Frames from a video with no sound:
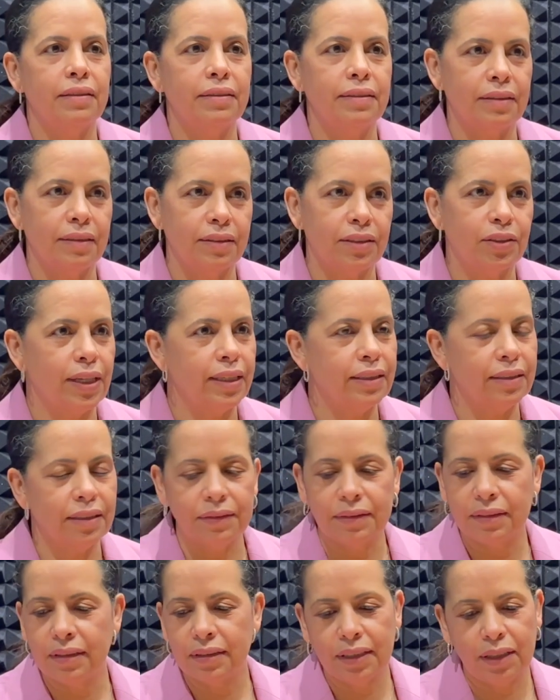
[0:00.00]
In the trend
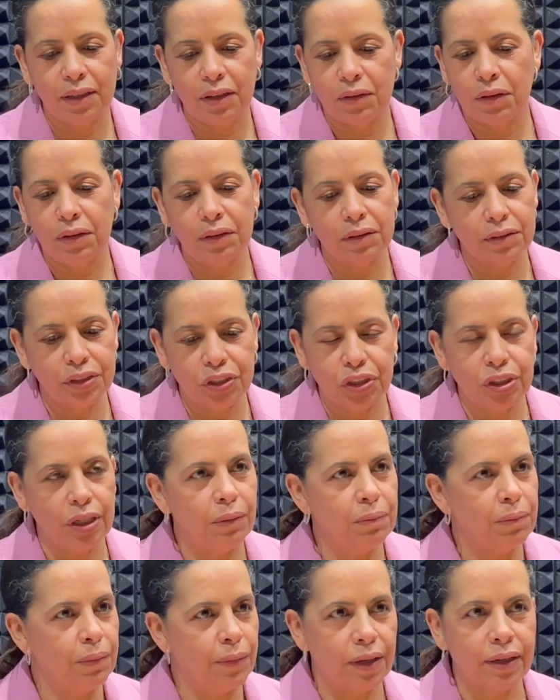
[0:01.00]
in all the
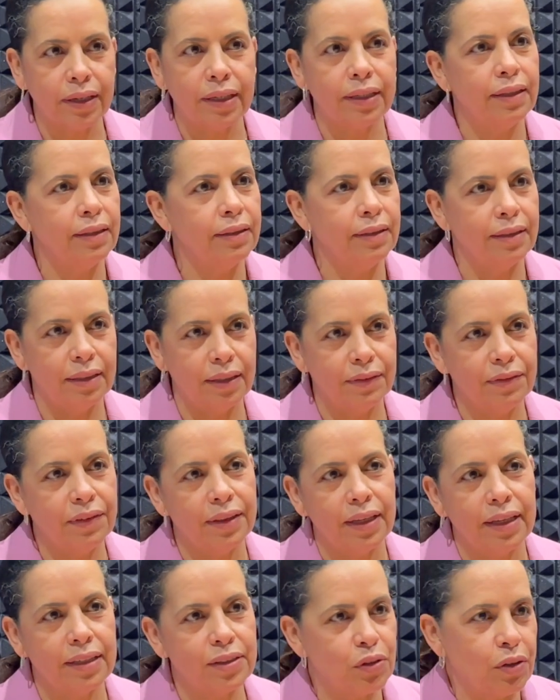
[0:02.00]
job market and
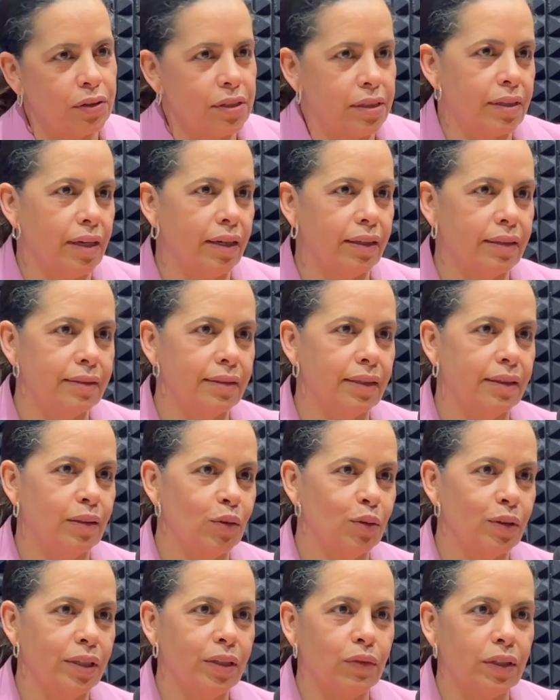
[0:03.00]
everything. So it's not
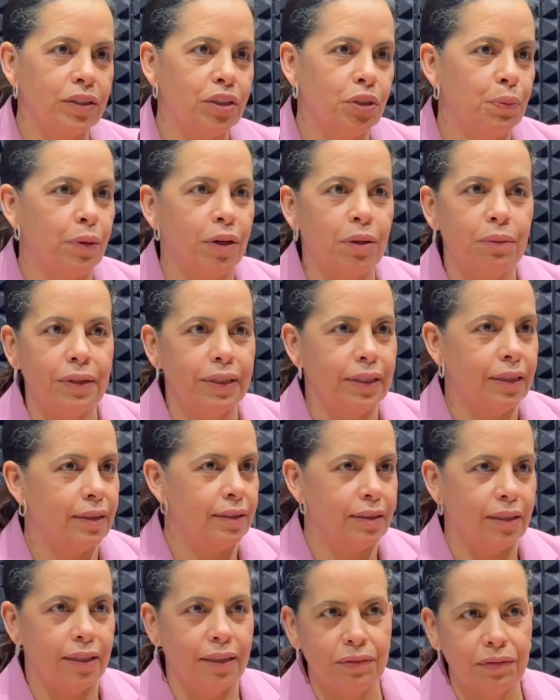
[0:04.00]
only one department.
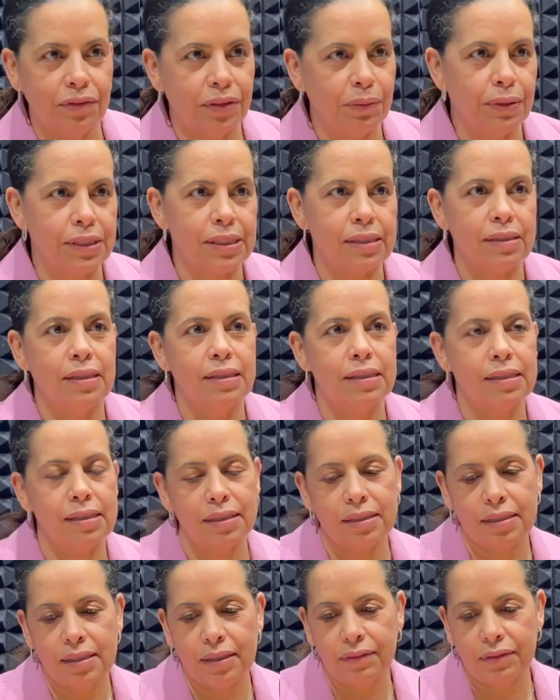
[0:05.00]
It's every business.
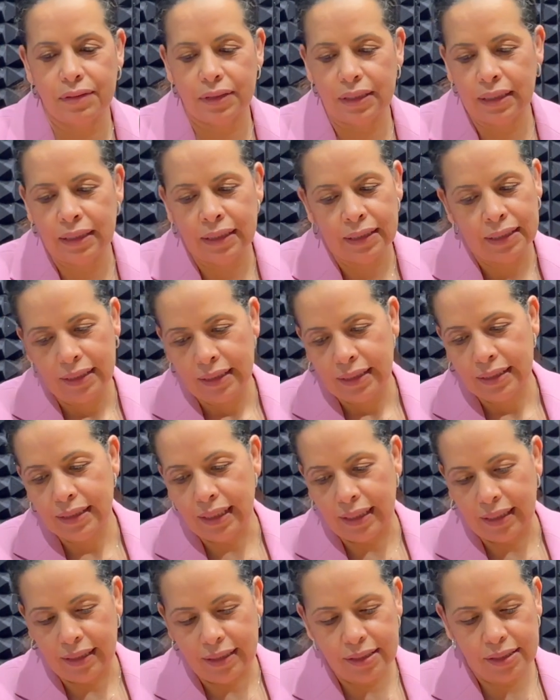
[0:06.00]
It's
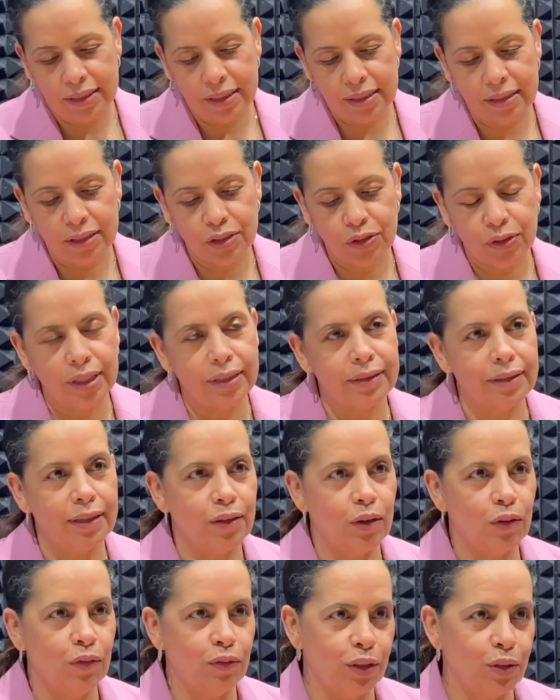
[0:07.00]
it's just a trend,
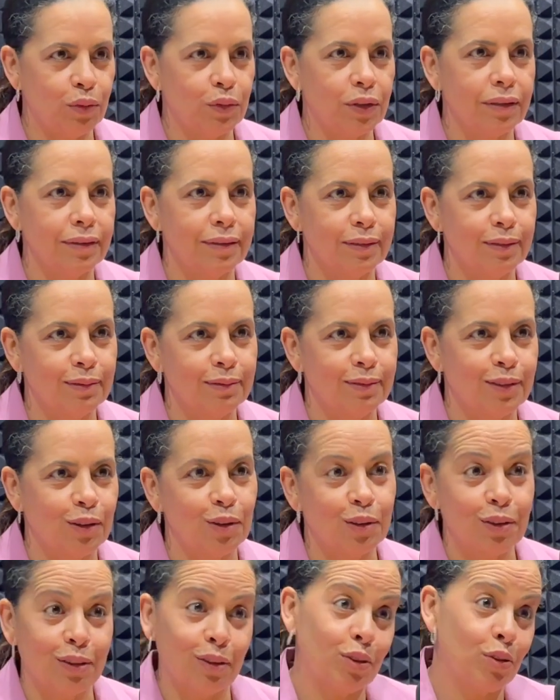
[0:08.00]
and hopefully we'll
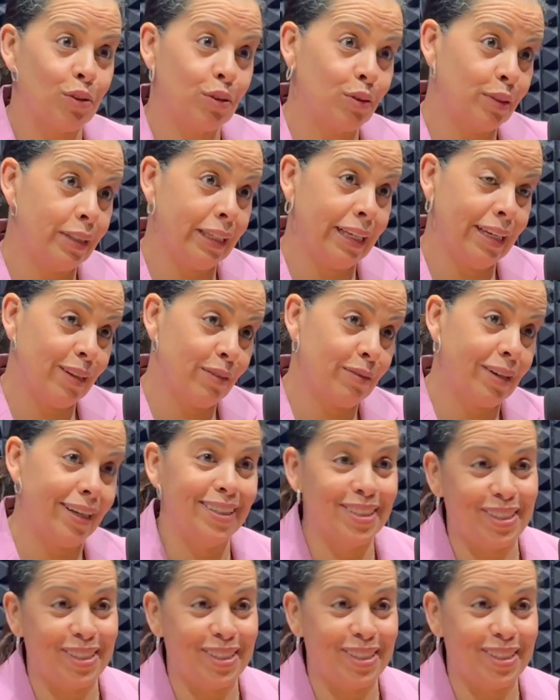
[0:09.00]
all go through it anyway.